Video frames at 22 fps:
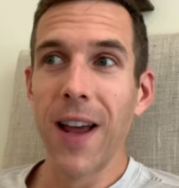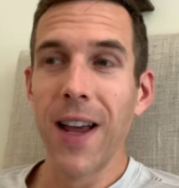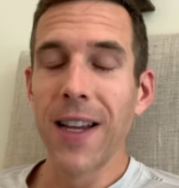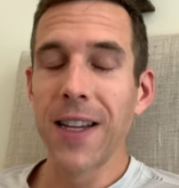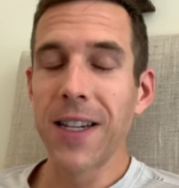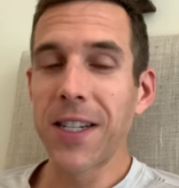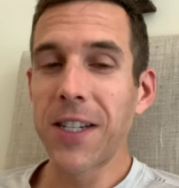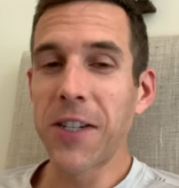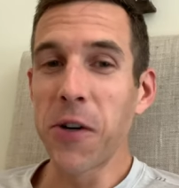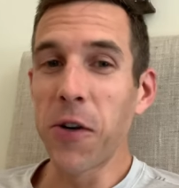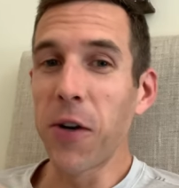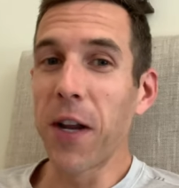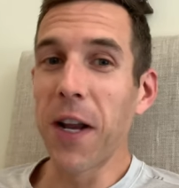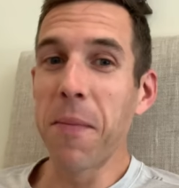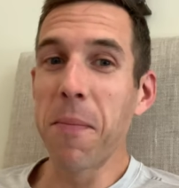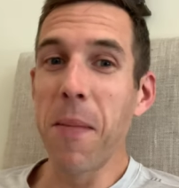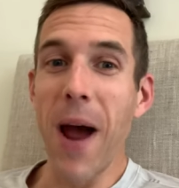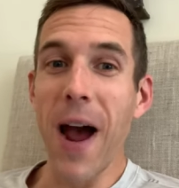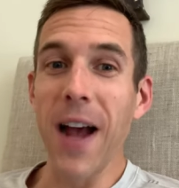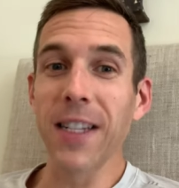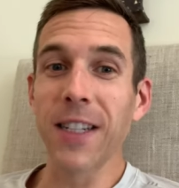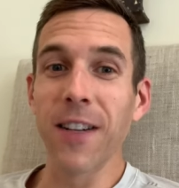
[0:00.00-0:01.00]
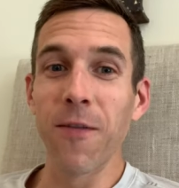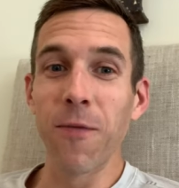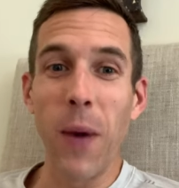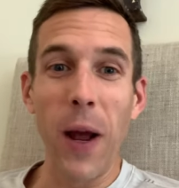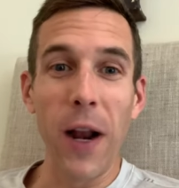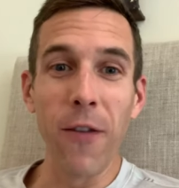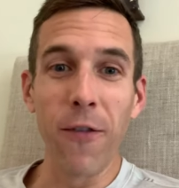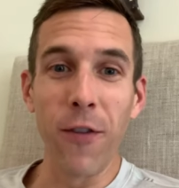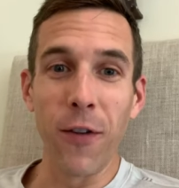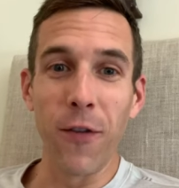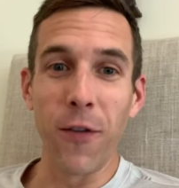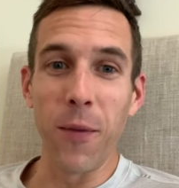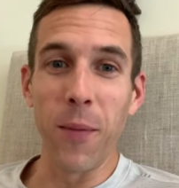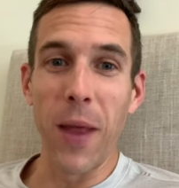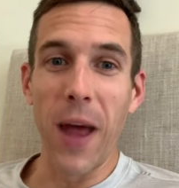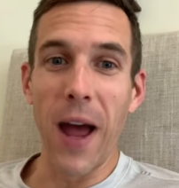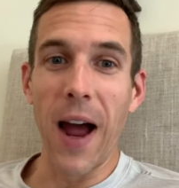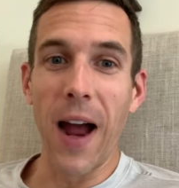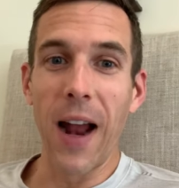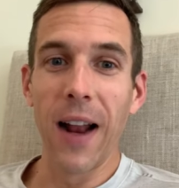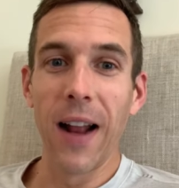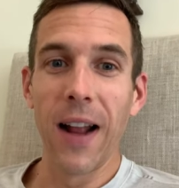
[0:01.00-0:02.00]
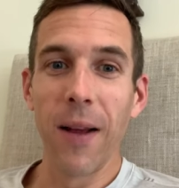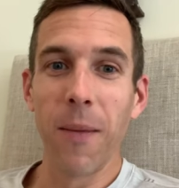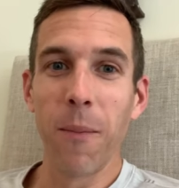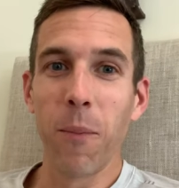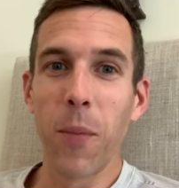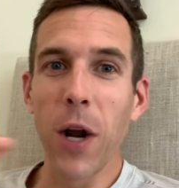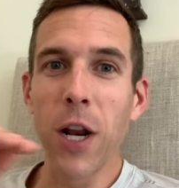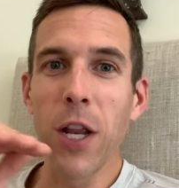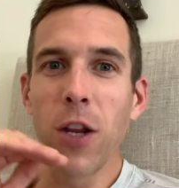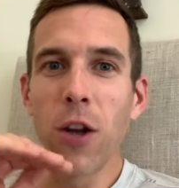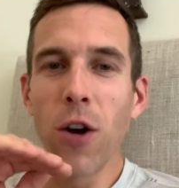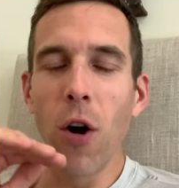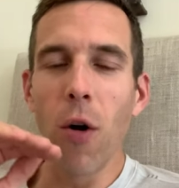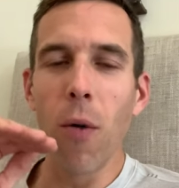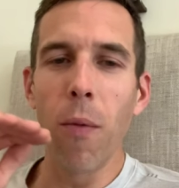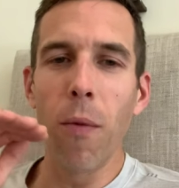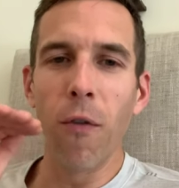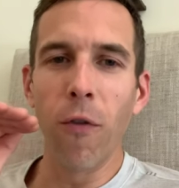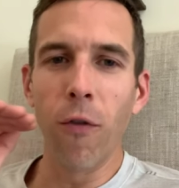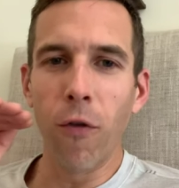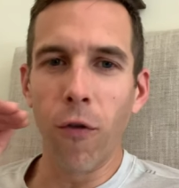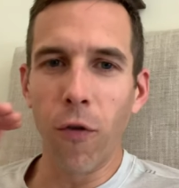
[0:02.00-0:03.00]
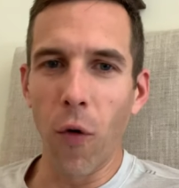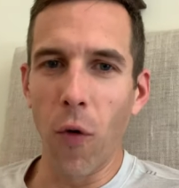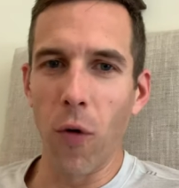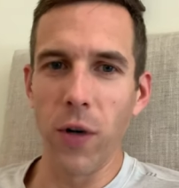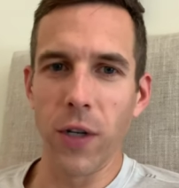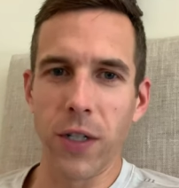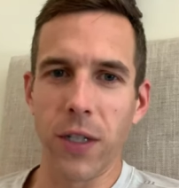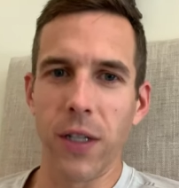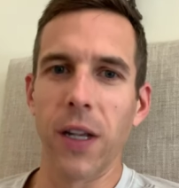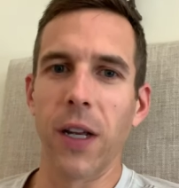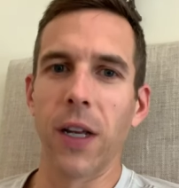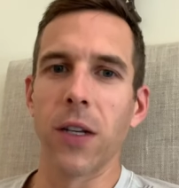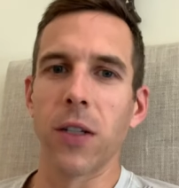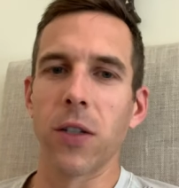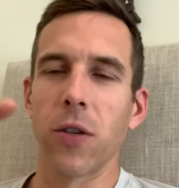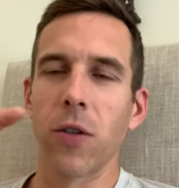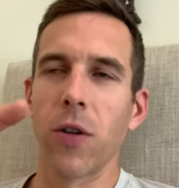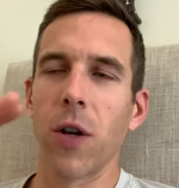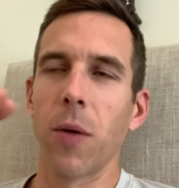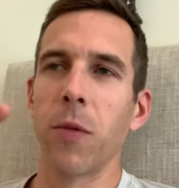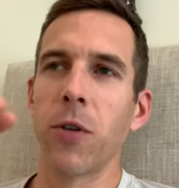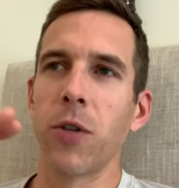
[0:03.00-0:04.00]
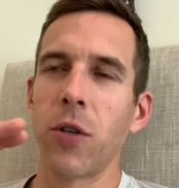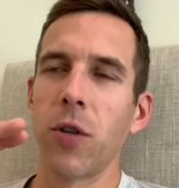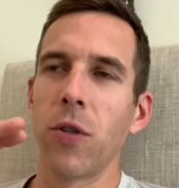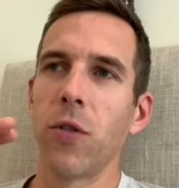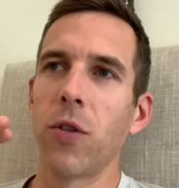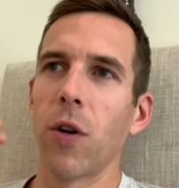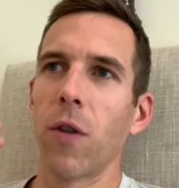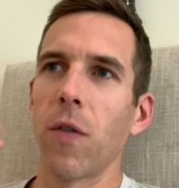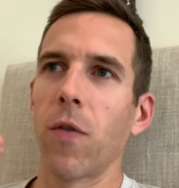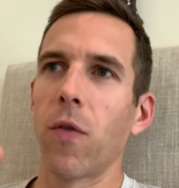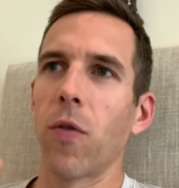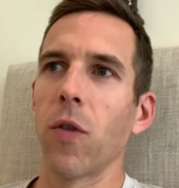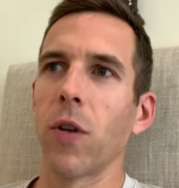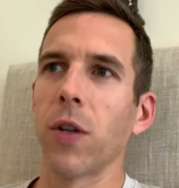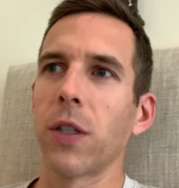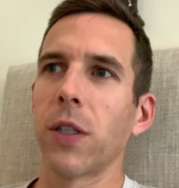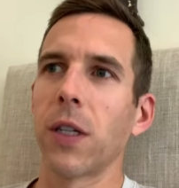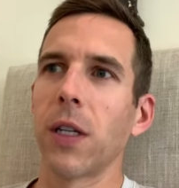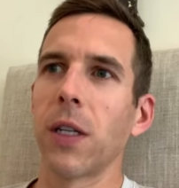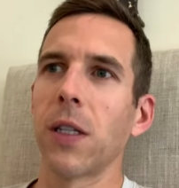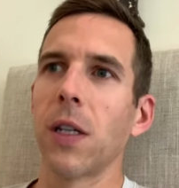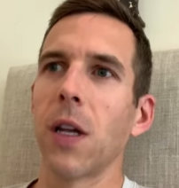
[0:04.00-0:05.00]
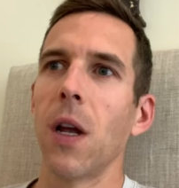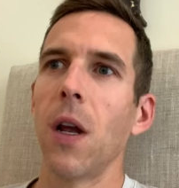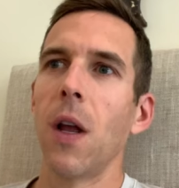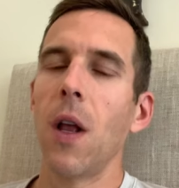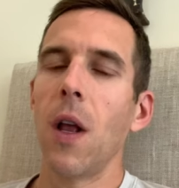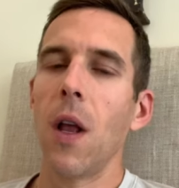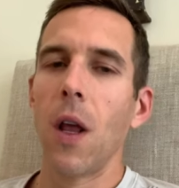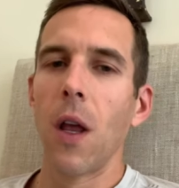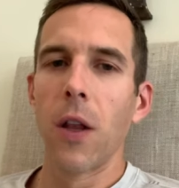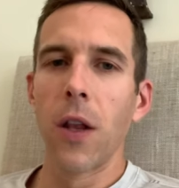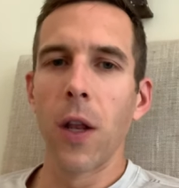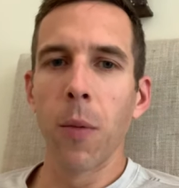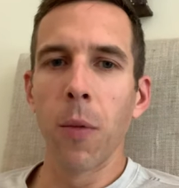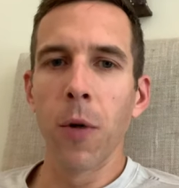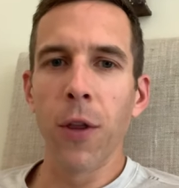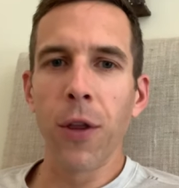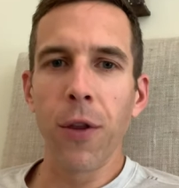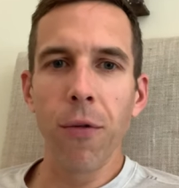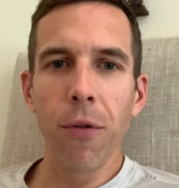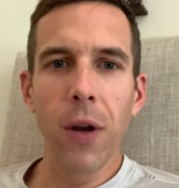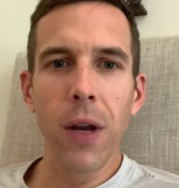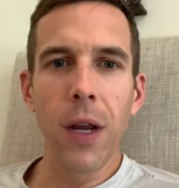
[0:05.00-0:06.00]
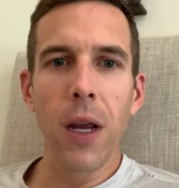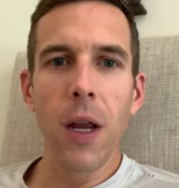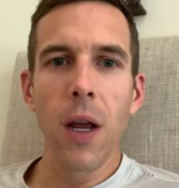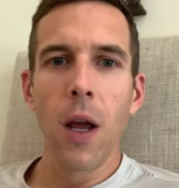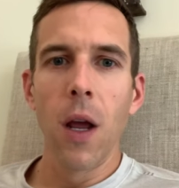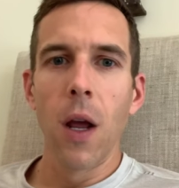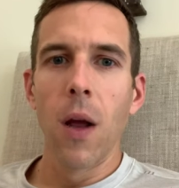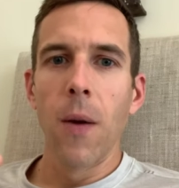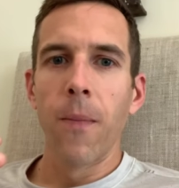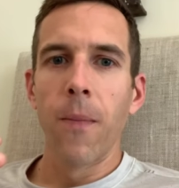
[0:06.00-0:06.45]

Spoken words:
Still getting massive benefit from that. But you don't force things. So number two, don't force things. Number three,